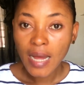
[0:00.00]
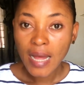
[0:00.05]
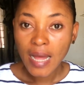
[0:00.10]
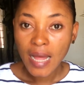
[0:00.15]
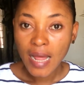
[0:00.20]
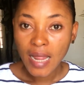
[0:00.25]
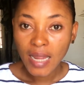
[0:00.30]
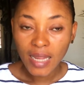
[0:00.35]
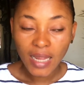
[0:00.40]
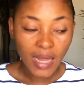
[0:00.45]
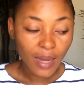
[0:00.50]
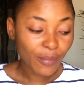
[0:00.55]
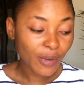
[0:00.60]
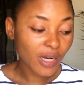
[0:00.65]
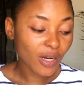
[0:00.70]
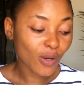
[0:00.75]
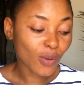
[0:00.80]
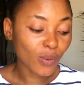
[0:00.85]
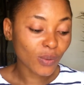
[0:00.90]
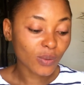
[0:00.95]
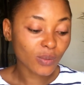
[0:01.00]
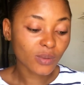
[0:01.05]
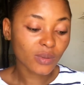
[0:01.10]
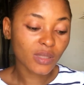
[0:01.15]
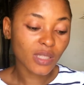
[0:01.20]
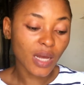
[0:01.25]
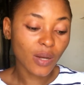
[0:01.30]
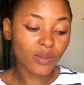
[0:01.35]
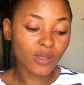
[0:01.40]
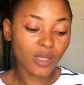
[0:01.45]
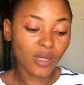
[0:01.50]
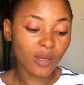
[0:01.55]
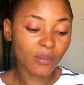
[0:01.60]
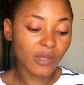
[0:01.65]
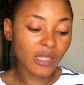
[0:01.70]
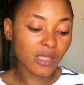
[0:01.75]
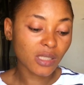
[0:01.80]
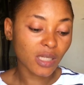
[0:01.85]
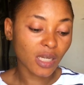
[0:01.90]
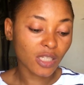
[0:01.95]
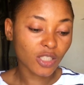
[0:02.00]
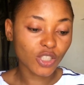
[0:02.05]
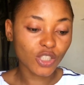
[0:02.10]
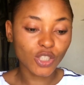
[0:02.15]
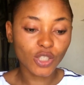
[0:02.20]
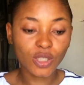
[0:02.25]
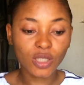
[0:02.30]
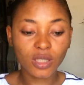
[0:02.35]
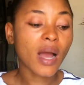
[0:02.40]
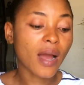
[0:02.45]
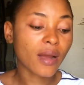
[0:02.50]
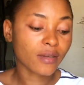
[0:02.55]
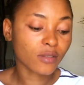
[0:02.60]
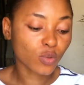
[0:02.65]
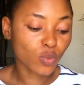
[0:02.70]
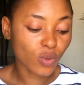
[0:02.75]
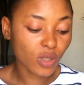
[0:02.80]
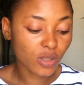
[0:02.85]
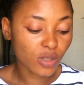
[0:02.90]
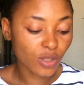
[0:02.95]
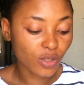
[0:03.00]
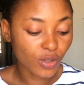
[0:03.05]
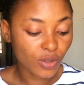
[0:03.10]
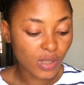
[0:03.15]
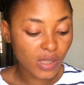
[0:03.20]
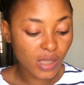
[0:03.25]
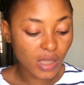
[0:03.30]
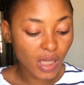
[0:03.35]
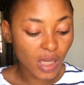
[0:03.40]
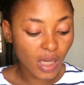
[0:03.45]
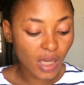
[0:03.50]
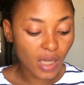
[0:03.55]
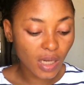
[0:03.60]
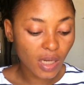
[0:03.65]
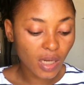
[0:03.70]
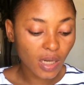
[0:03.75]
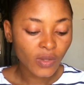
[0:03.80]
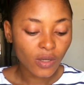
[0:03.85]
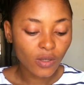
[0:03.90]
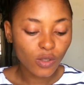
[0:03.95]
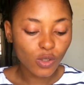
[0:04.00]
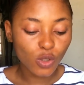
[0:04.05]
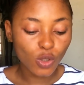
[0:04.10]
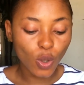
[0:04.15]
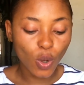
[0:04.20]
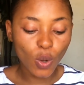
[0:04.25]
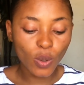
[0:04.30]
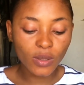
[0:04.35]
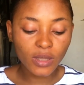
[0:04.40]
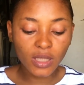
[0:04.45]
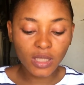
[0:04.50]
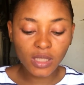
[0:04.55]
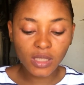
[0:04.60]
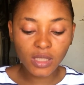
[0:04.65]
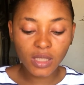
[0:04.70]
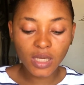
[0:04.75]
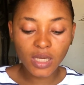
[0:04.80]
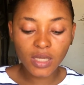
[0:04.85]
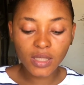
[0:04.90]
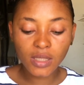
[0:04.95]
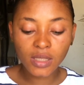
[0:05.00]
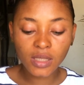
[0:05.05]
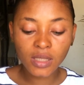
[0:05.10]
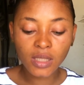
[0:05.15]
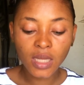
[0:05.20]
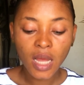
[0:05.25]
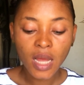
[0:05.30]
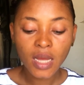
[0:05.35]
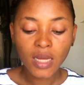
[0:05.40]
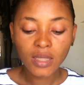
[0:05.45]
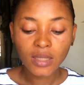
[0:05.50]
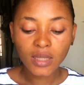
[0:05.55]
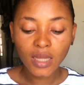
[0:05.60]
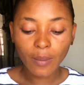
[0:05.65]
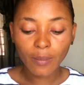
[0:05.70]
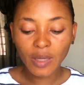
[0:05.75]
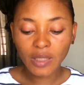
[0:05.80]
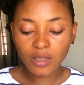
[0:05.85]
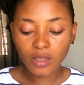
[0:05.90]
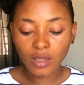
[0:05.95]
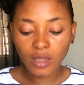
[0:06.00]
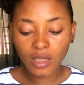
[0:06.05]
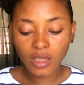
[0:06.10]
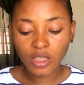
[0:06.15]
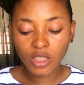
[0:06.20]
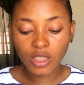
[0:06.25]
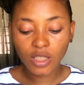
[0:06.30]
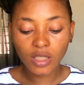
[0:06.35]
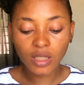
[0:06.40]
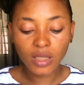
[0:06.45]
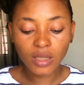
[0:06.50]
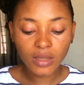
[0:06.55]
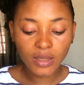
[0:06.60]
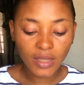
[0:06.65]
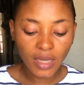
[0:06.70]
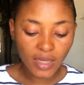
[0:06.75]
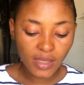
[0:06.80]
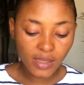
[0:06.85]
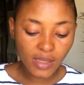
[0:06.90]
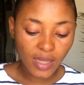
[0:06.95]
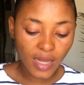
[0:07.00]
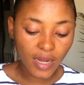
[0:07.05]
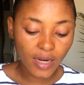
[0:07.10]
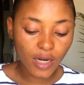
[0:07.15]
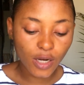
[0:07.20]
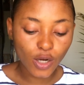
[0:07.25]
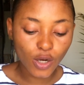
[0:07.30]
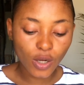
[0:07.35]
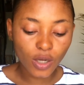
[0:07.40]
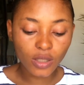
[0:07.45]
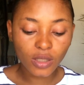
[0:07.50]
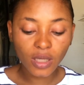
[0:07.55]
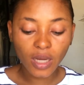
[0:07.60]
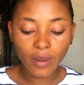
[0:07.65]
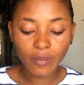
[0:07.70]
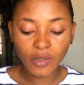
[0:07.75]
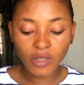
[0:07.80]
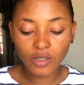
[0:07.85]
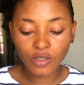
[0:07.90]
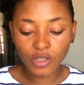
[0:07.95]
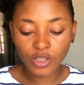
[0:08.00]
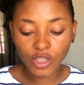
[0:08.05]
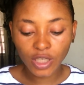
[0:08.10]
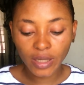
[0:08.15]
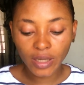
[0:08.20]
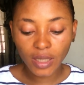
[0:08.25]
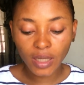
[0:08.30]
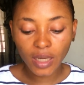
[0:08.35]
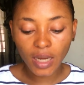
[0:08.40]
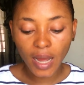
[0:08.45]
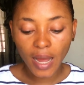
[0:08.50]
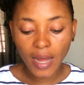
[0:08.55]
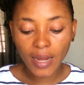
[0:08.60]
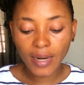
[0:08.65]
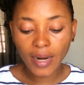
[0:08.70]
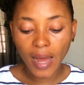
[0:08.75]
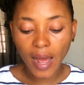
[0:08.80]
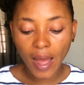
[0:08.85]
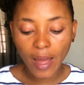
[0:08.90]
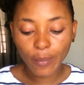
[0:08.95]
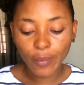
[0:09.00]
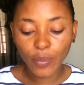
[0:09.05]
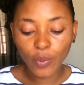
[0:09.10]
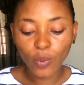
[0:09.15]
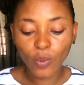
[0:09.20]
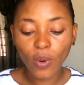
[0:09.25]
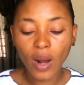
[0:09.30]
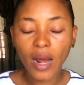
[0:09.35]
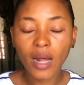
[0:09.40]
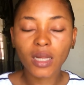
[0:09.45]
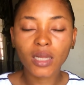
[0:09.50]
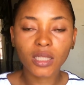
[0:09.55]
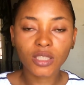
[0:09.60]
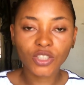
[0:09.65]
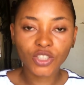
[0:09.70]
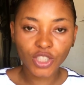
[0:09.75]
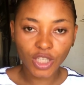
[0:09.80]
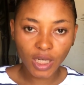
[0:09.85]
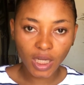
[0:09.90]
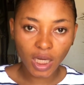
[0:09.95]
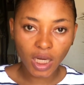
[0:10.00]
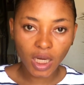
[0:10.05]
let me know down in the comment section how it was on your skin. So this is dermatologically tested, non-comedogenic and hypoallergenic.